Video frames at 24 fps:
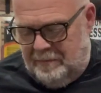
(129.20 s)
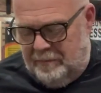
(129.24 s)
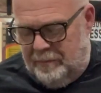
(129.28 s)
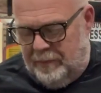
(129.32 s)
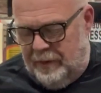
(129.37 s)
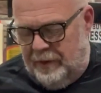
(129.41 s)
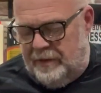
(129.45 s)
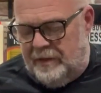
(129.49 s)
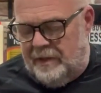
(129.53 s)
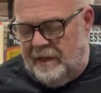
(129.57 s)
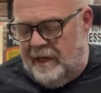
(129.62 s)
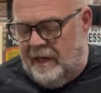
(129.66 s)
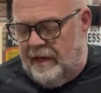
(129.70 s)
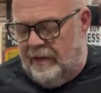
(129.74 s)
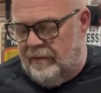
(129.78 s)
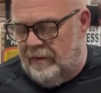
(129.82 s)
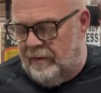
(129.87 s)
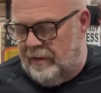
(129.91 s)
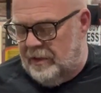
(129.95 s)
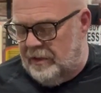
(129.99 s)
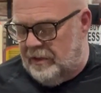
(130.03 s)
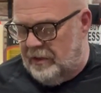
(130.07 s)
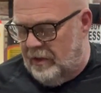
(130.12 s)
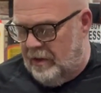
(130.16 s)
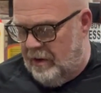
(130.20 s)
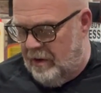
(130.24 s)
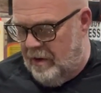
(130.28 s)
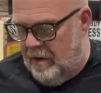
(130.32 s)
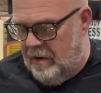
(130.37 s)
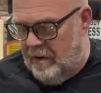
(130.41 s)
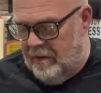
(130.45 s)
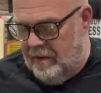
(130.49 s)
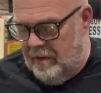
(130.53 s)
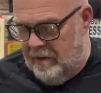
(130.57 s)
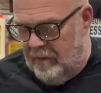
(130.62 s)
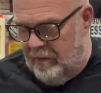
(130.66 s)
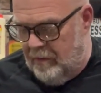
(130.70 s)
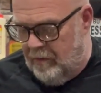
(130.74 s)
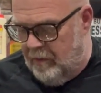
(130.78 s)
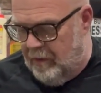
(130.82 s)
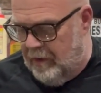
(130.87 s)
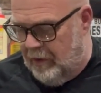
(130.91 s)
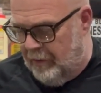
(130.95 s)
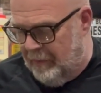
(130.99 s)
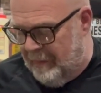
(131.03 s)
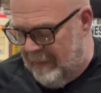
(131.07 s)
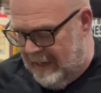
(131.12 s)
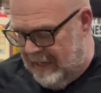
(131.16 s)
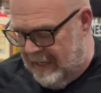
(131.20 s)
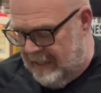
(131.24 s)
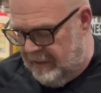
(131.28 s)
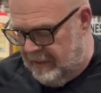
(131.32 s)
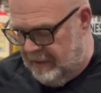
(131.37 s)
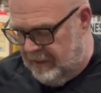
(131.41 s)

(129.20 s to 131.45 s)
put together guitar, well made